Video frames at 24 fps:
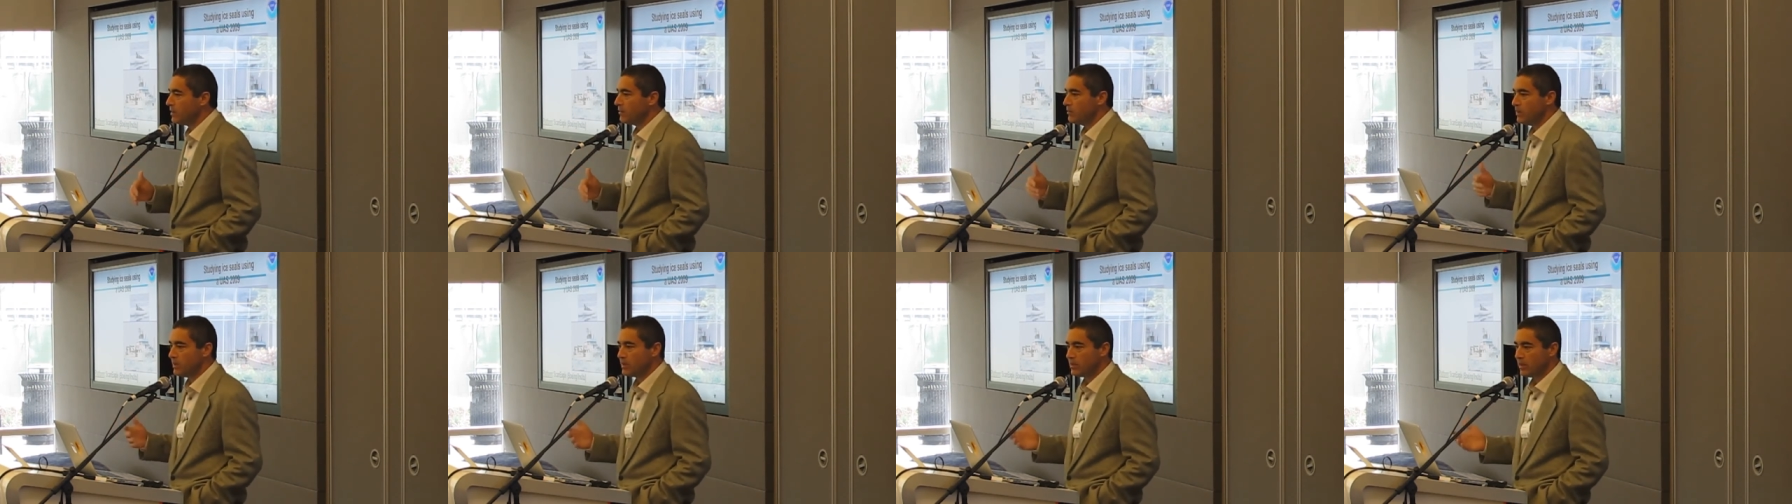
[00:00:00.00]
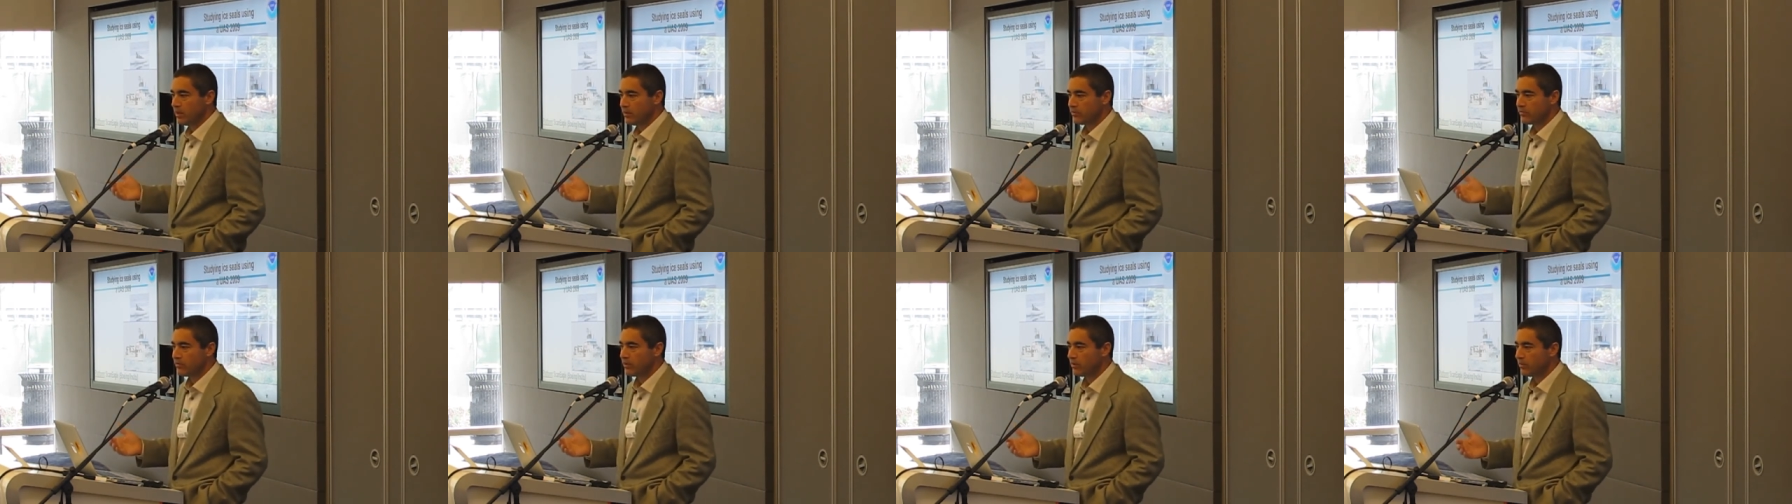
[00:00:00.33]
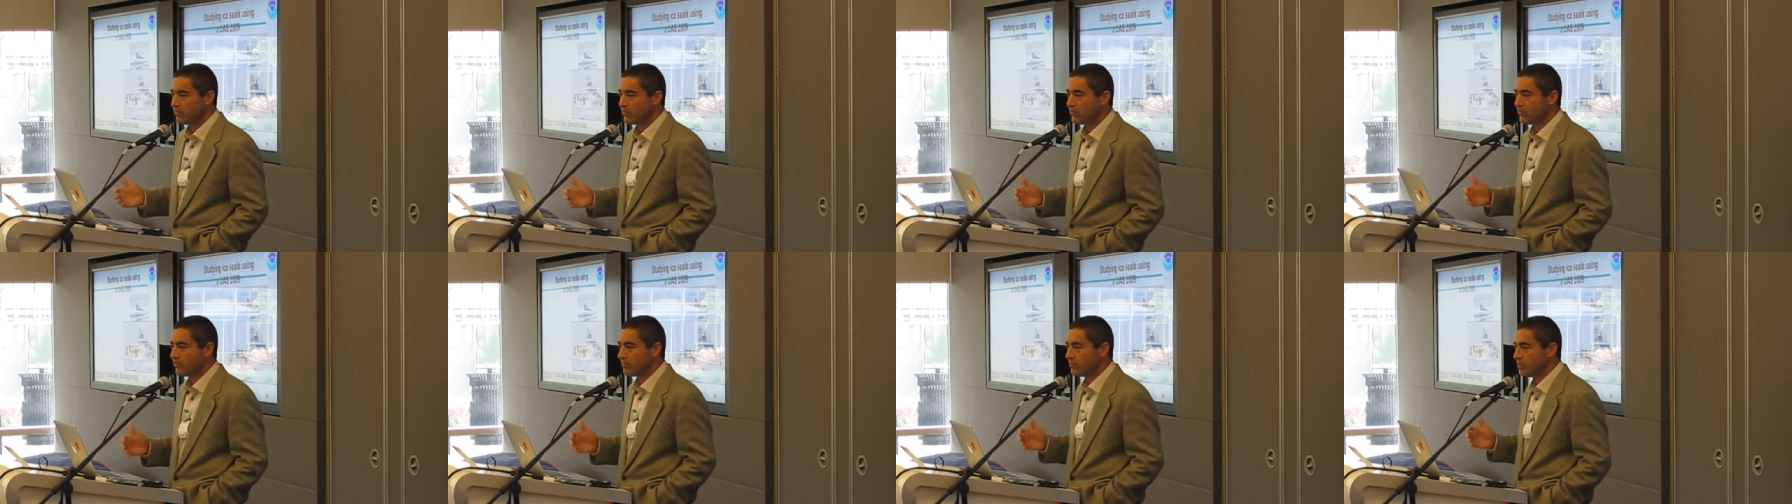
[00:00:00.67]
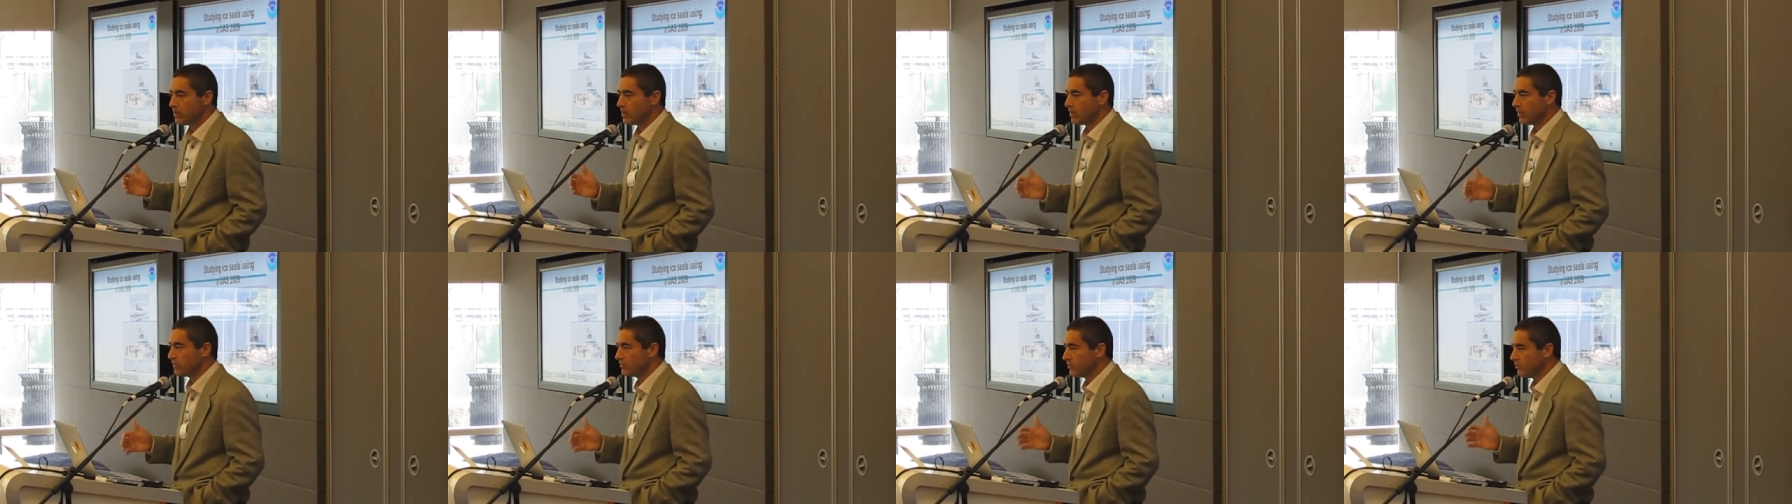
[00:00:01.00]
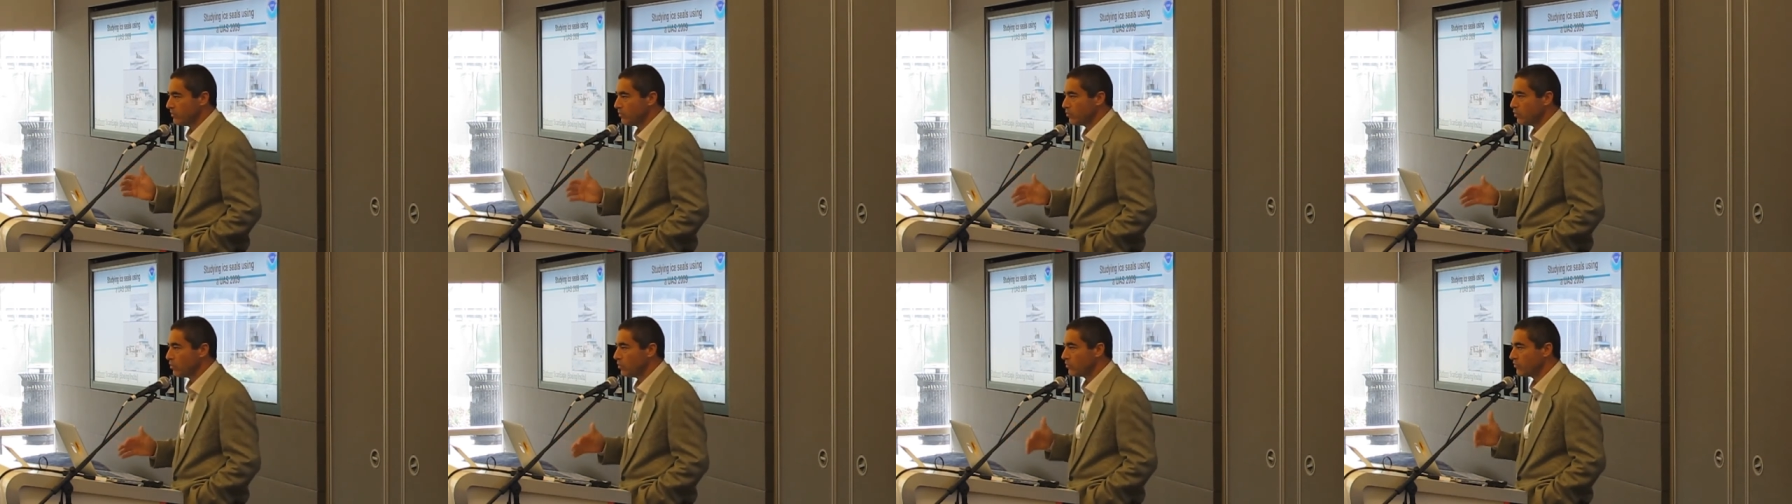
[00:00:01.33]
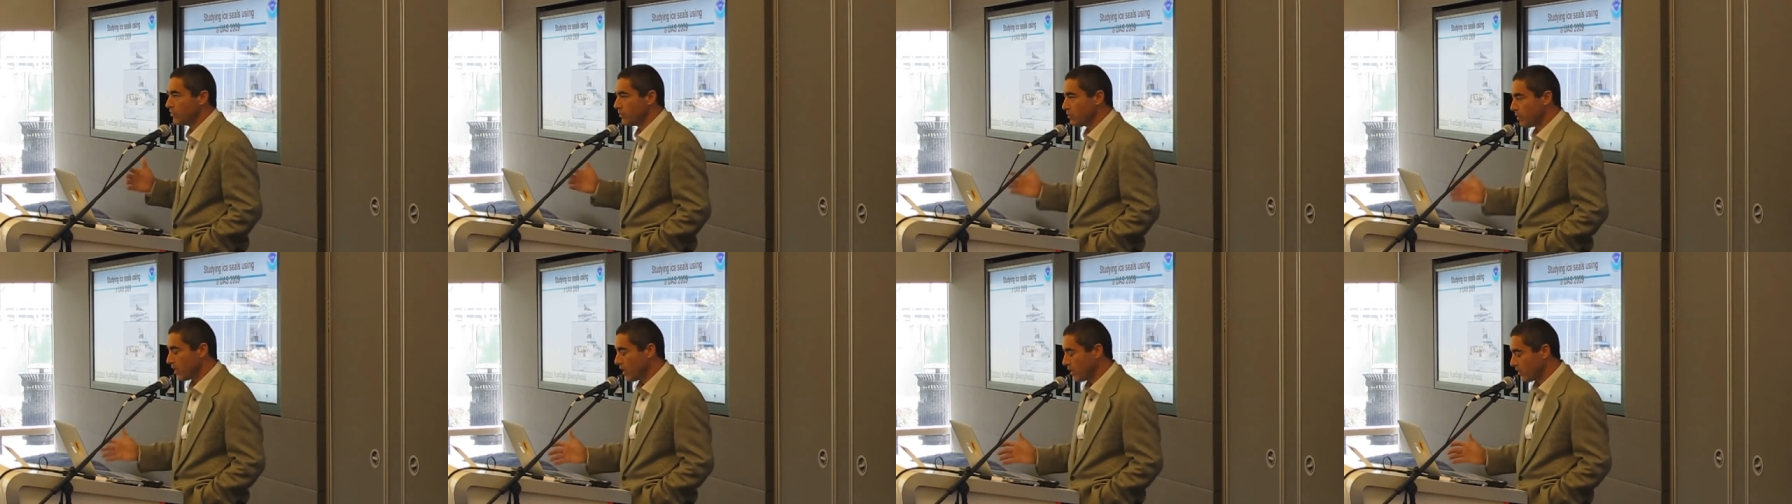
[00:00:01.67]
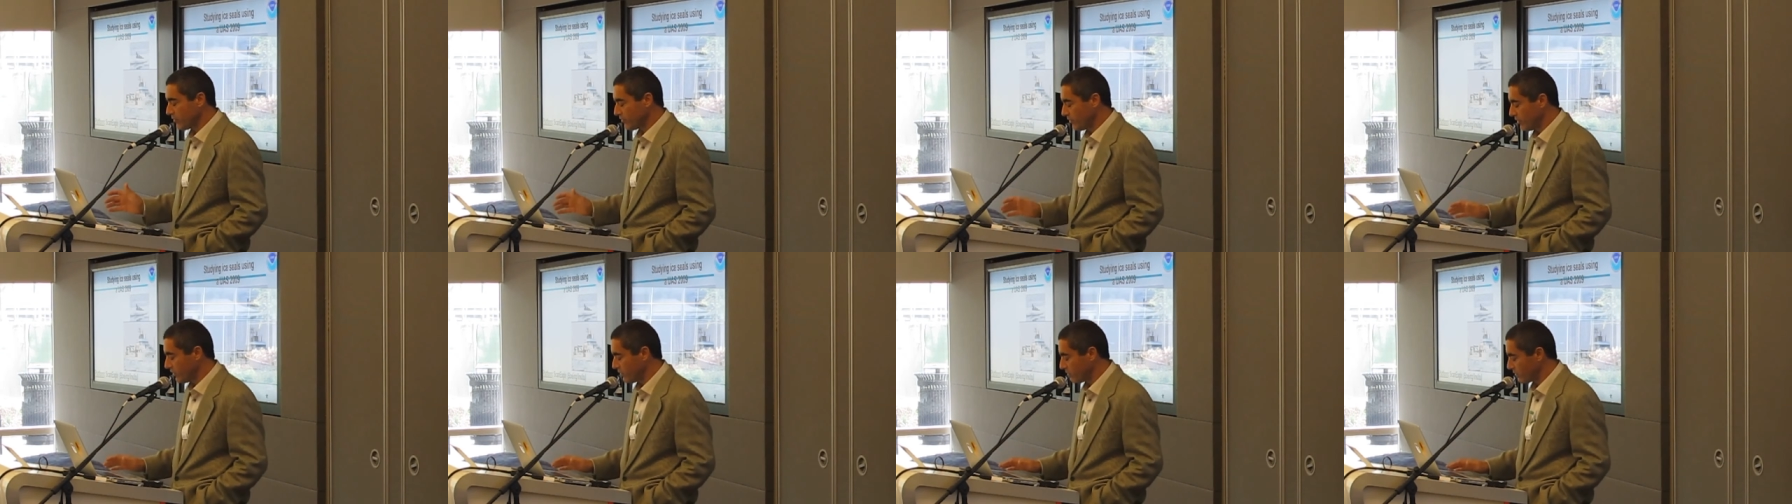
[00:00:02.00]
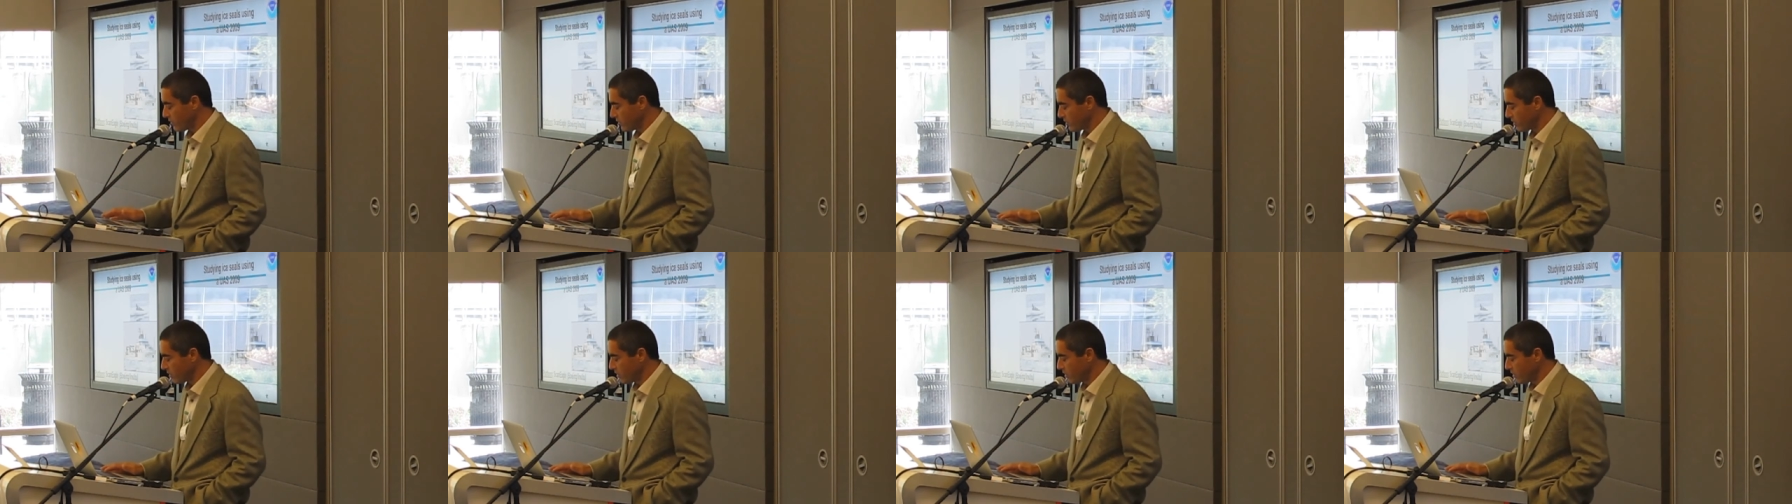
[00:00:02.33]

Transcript: because of the rules and policies.